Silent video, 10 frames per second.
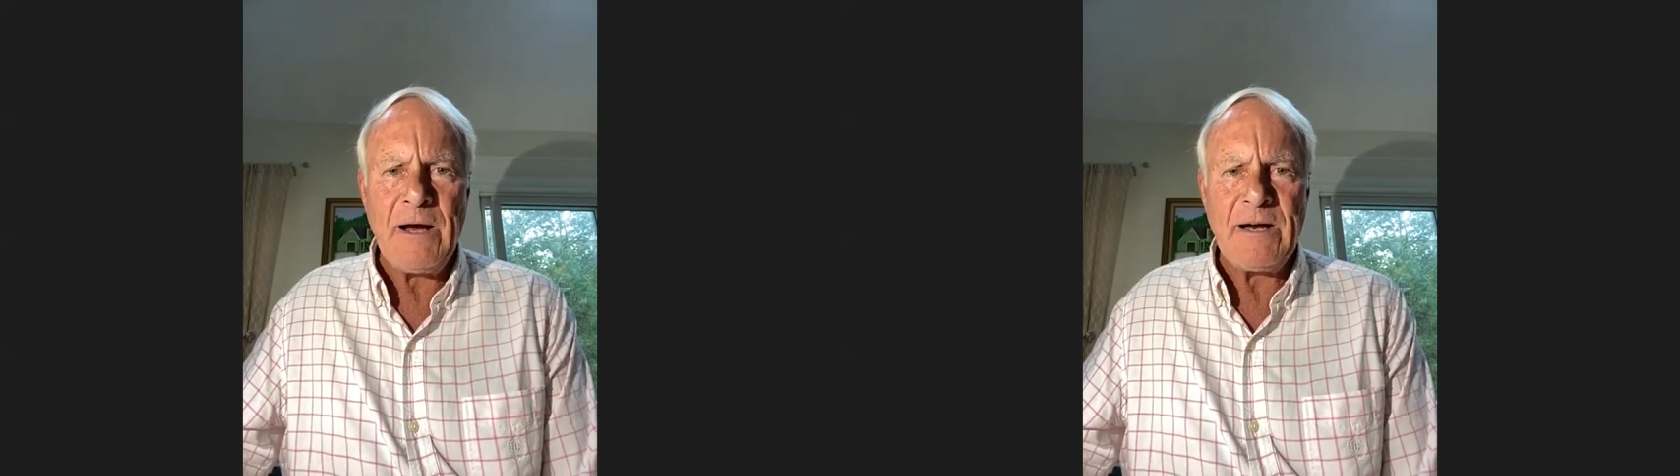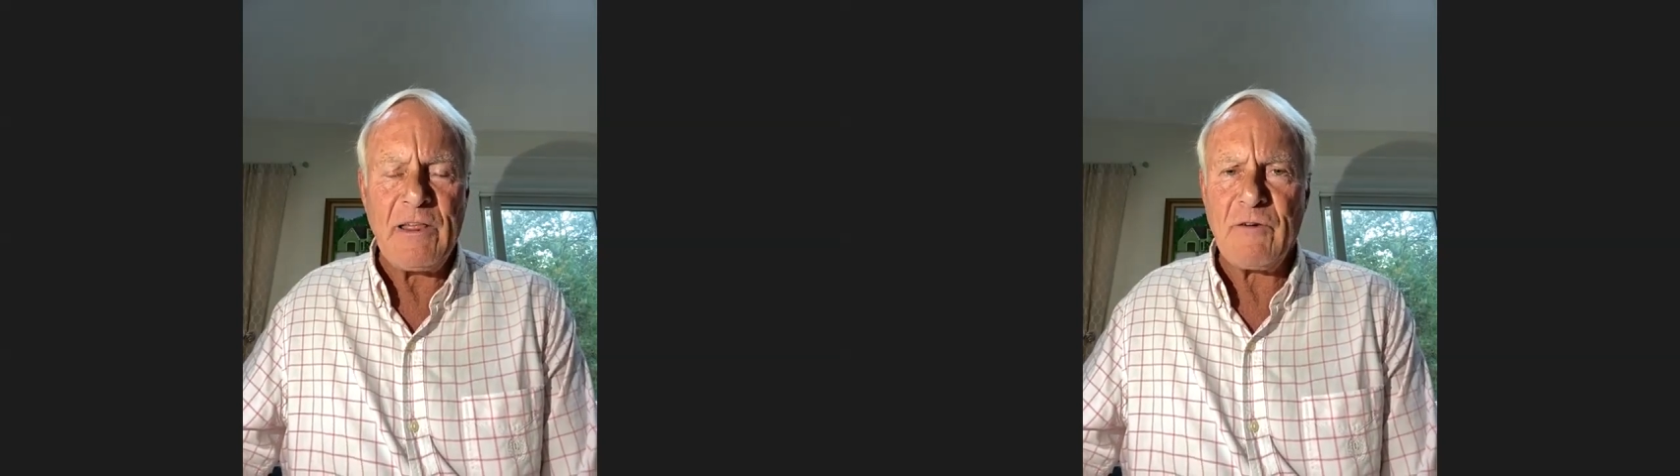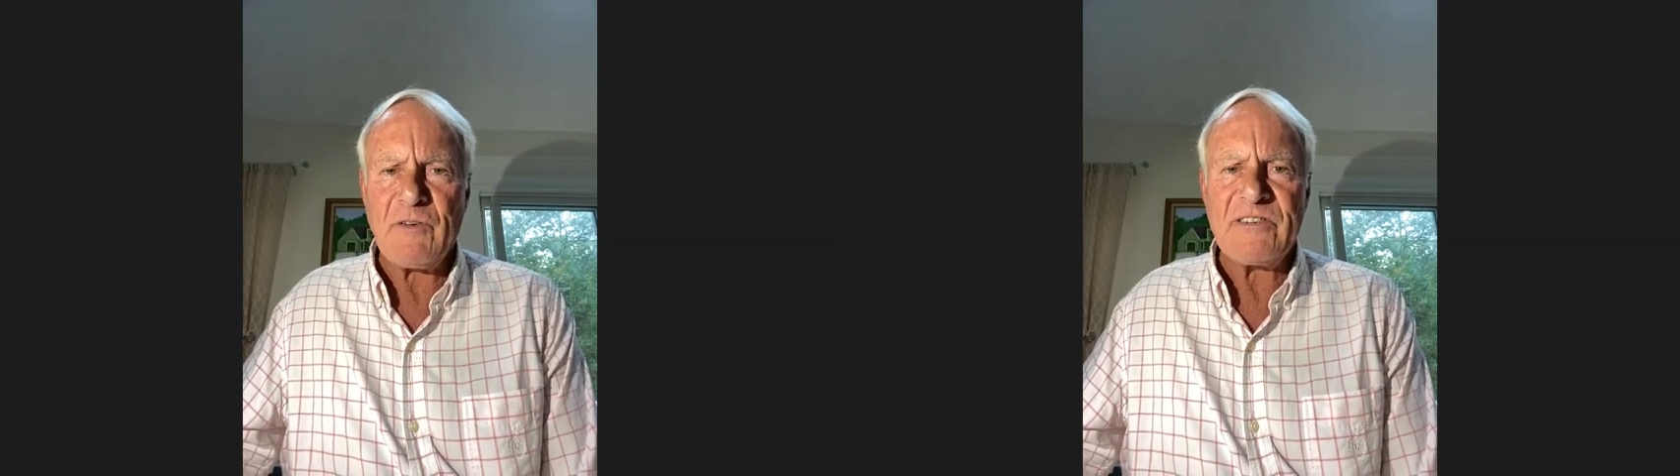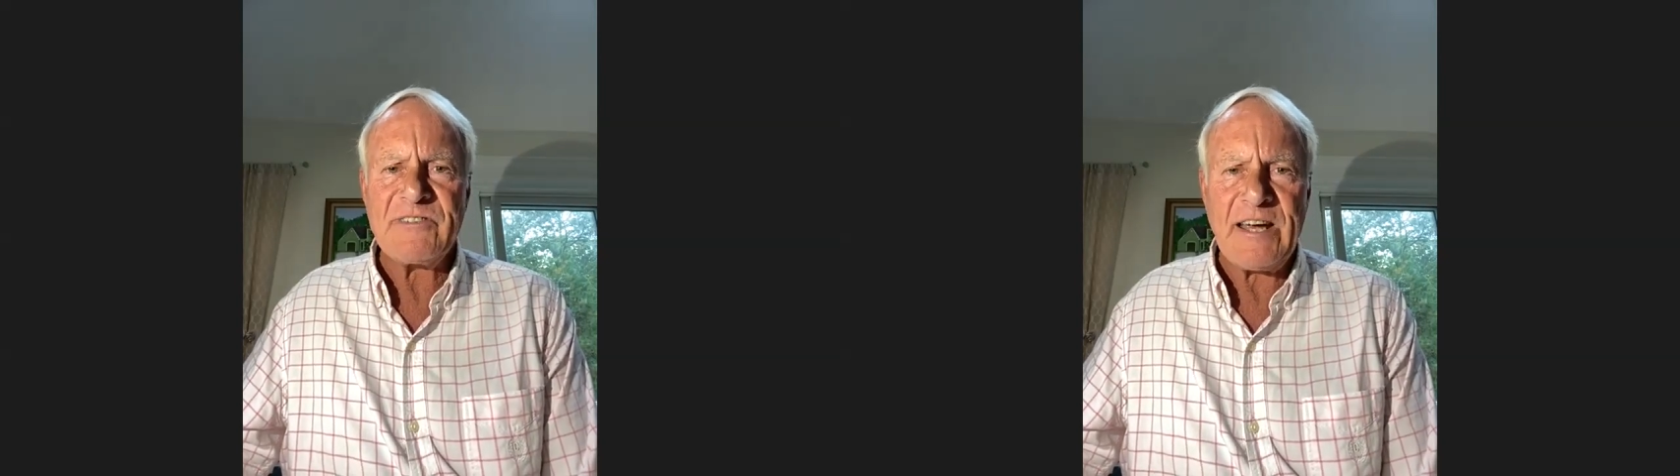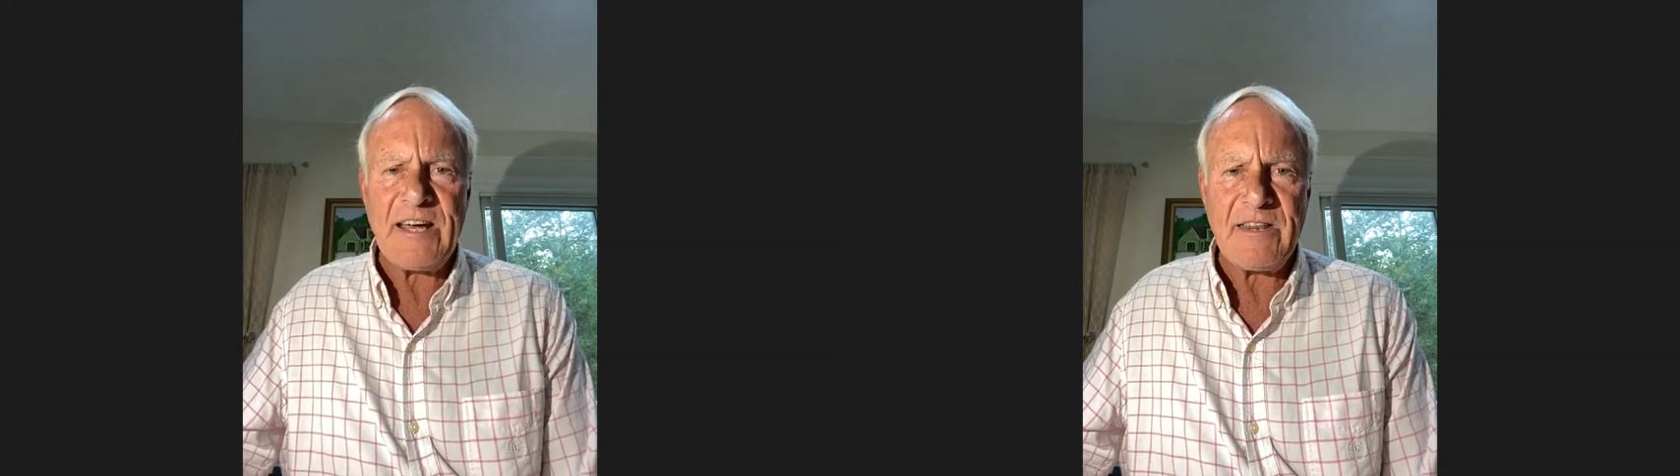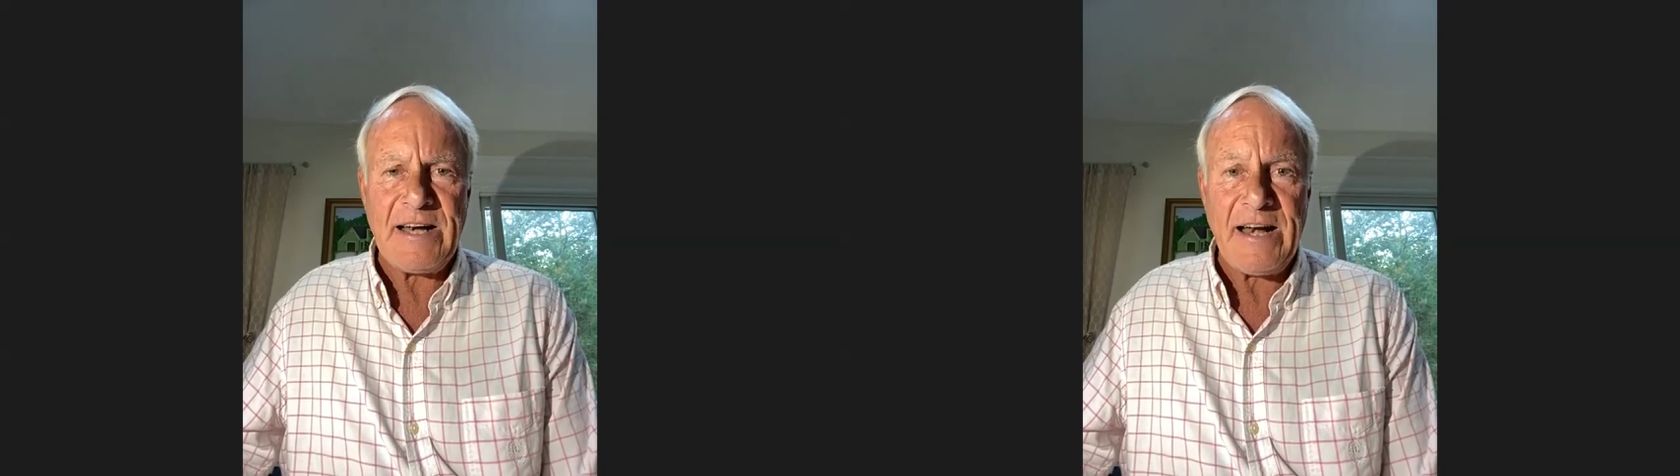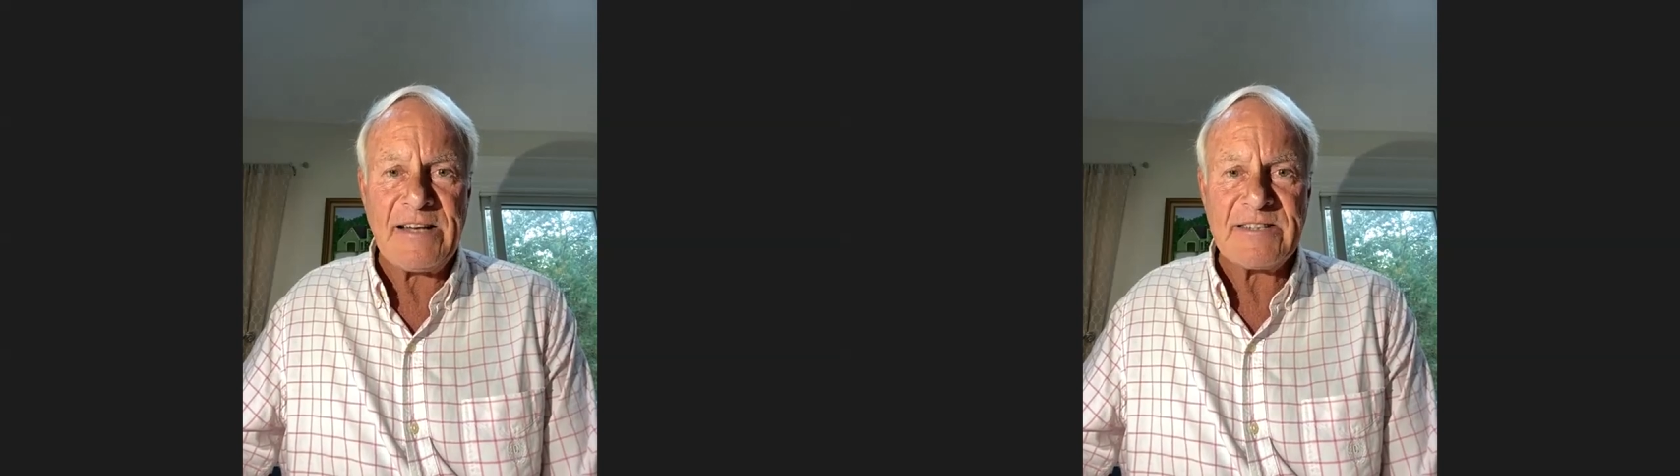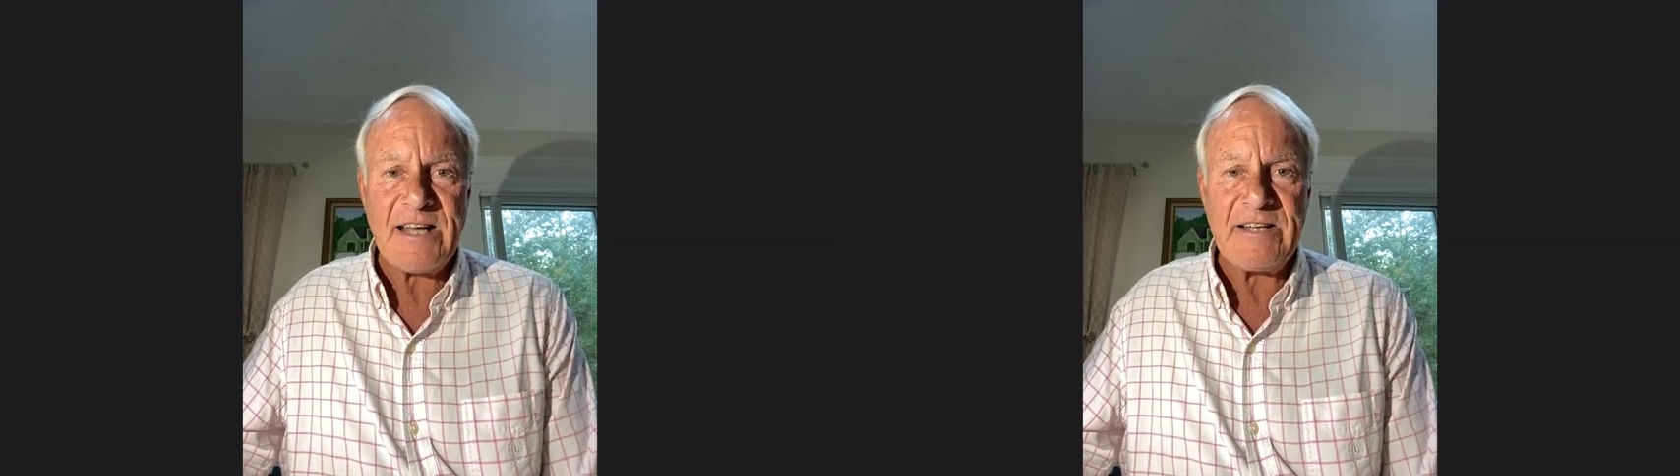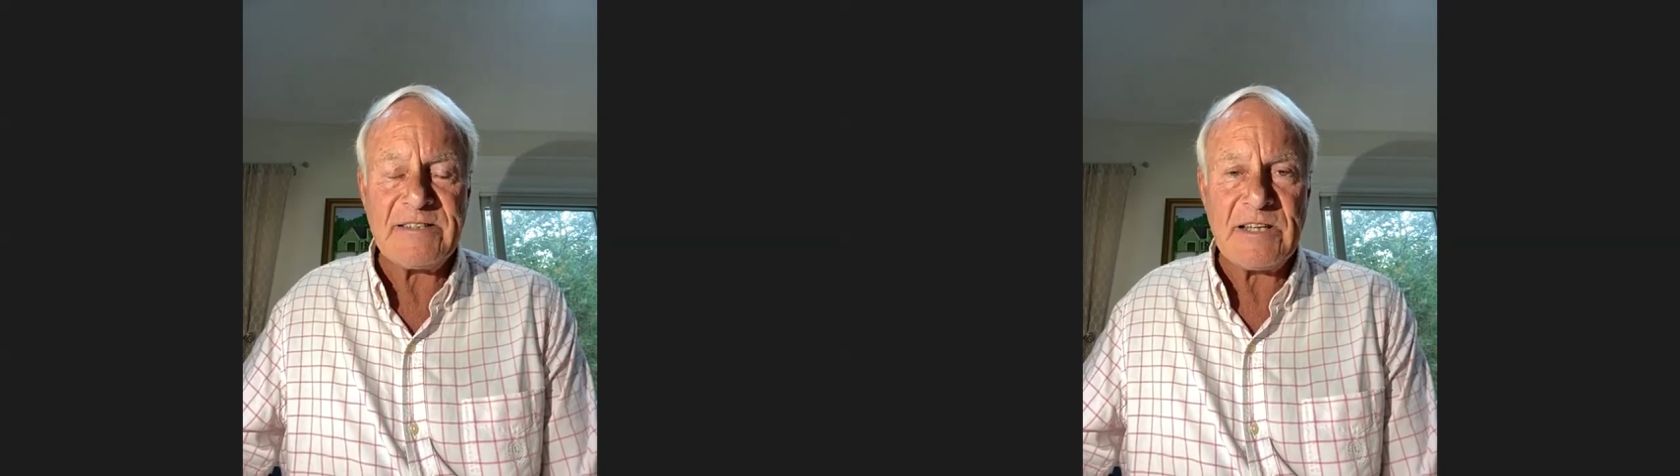And I think for the sake of the United States,